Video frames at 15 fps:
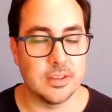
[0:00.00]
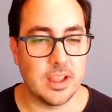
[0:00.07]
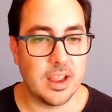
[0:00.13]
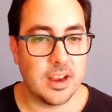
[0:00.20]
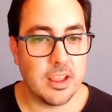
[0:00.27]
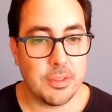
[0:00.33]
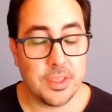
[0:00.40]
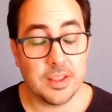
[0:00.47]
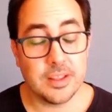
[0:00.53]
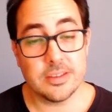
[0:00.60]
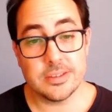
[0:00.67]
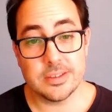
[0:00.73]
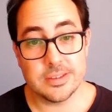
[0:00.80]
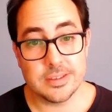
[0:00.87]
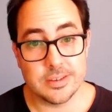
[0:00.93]
And I think
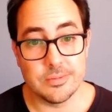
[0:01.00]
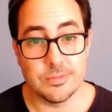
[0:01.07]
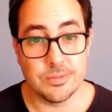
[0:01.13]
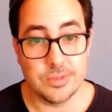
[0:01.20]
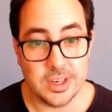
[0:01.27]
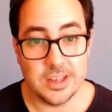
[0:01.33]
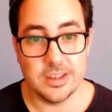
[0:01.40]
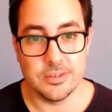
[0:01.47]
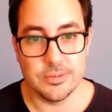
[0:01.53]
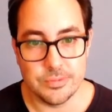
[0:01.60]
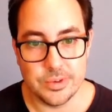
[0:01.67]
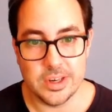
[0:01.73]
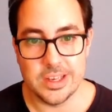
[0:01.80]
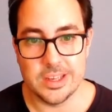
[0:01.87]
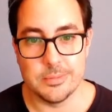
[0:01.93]
this is a
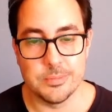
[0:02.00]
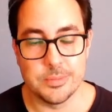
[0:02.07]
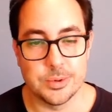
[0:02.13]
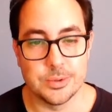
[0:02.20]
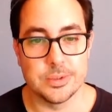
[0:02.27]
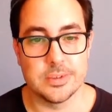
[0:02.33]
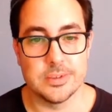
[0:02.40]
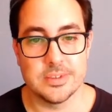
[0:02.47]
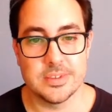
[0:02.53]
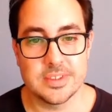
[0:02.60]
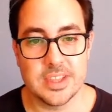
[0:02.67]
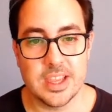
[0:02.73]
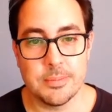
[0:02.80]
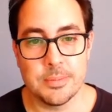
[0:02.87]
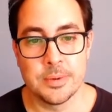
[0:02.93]
really important
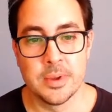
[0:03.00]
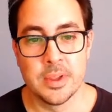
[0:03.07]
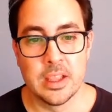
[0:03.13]
step